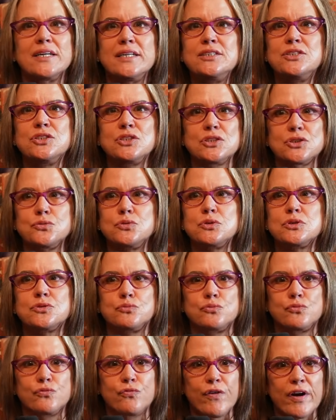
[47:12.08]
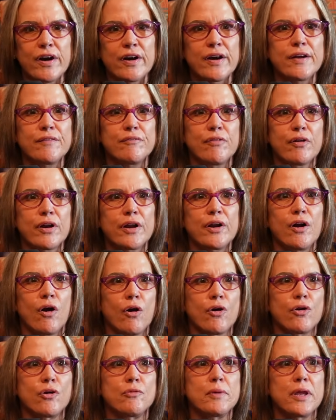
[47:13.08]
just was very, very
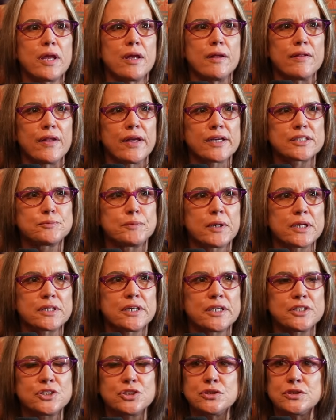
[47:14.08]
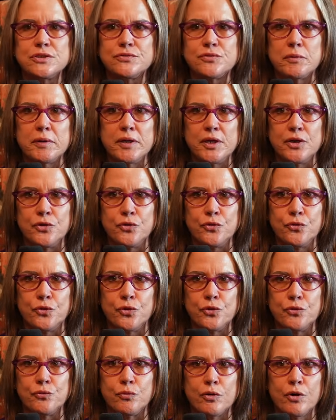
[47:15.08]
hard on me, and the expectations for me to do
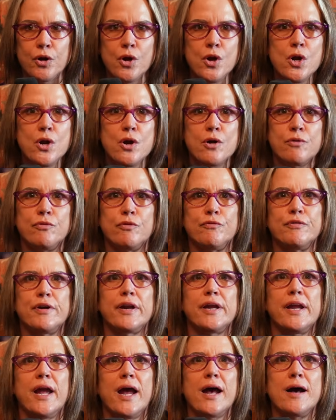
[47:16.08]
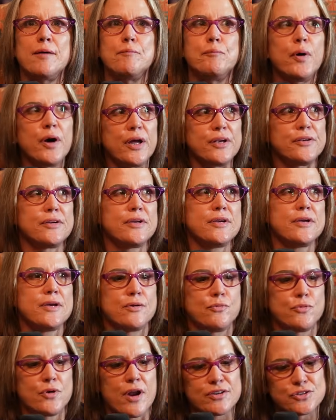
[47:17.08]
good were very high. But
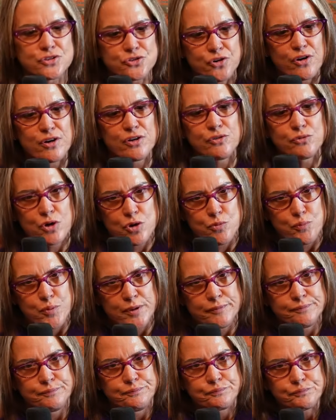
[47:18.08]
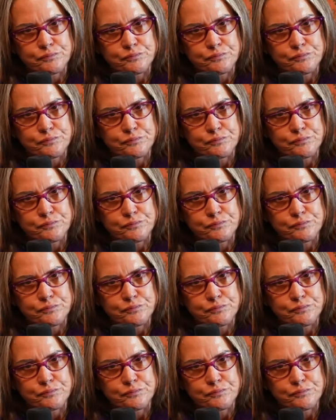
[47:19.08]
when I started roping,